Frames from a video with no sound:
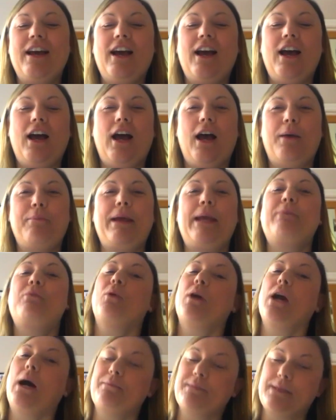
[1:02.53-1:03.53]
people will
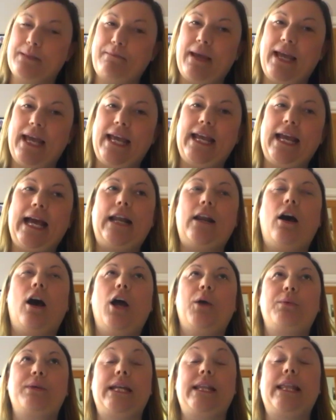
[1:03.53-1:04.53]
come to me and I
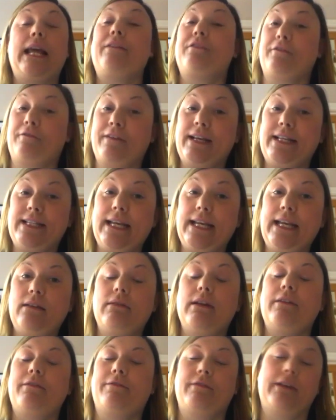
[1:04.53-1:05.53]
would either have to fix it
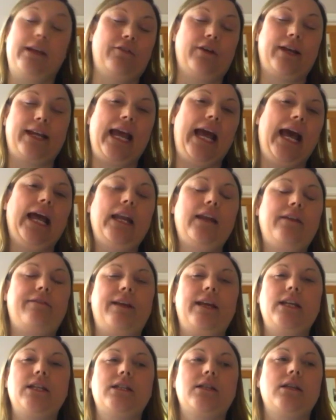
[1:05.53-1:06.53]
if I can, if
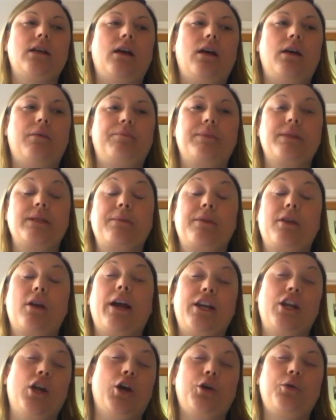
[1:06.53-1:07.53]
it's something that
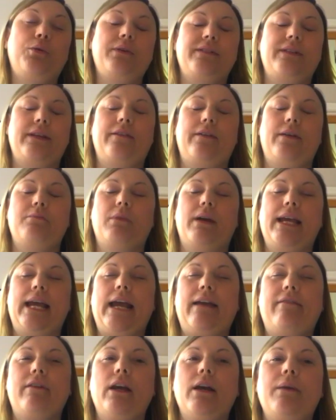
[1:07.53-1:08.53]
I know in my
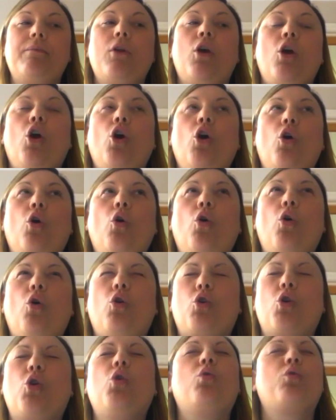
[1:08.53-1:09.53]
area,
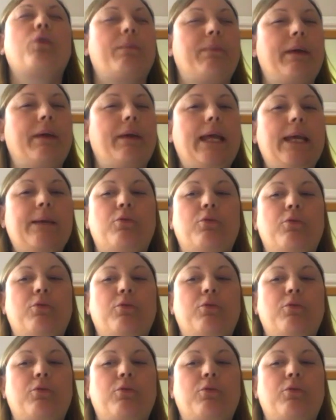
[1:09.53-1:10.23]
or call the people